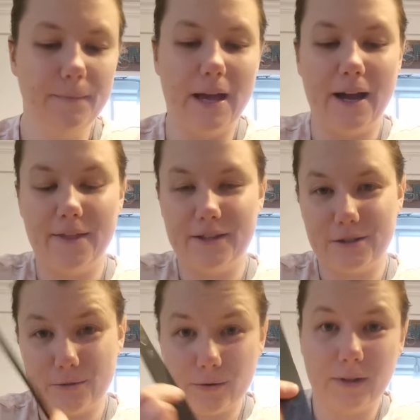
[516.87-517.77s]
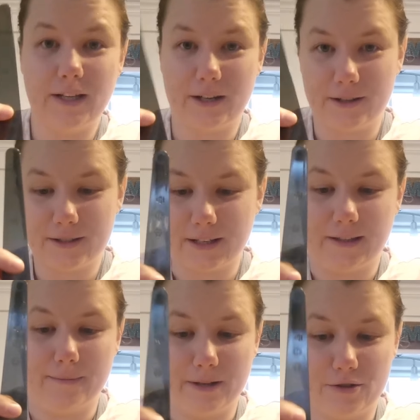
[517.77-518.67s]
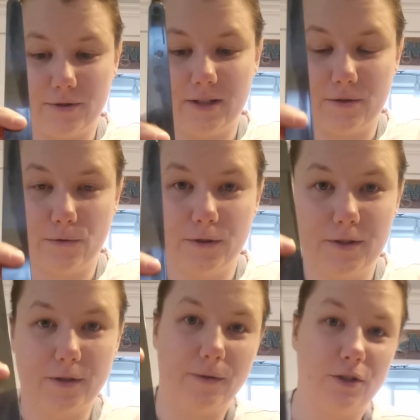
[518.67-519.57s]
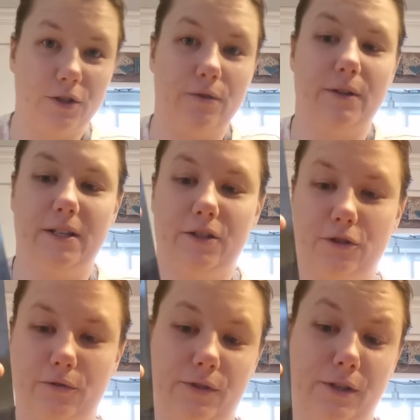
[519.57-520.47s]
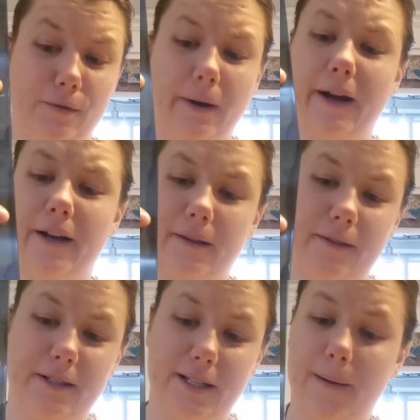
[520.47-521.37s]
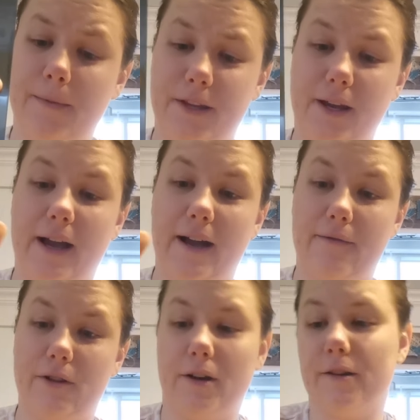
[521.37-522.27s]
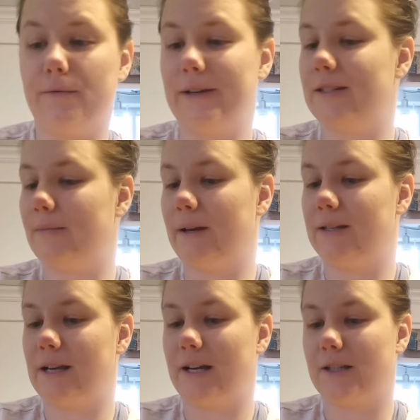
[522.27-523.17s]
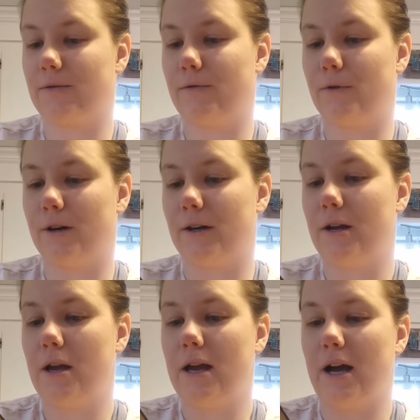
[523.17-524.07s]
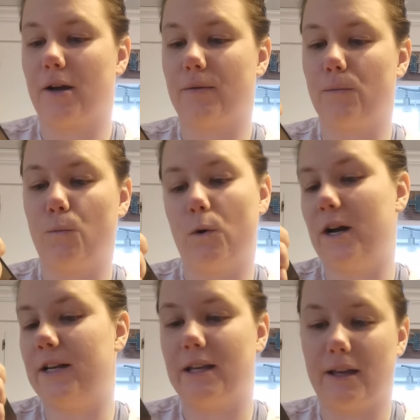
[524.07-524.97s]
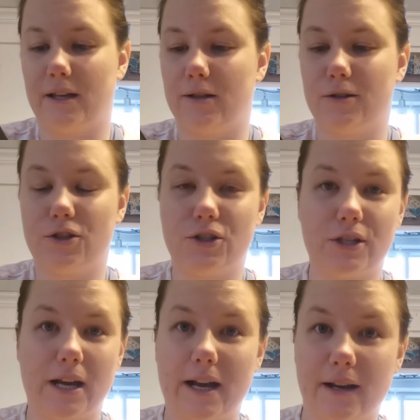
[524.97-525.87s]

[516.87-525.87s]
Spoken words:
This tool here is like the measuring tool, so it shows you the depth that you have. A lot of the recipes ask for a 1-inch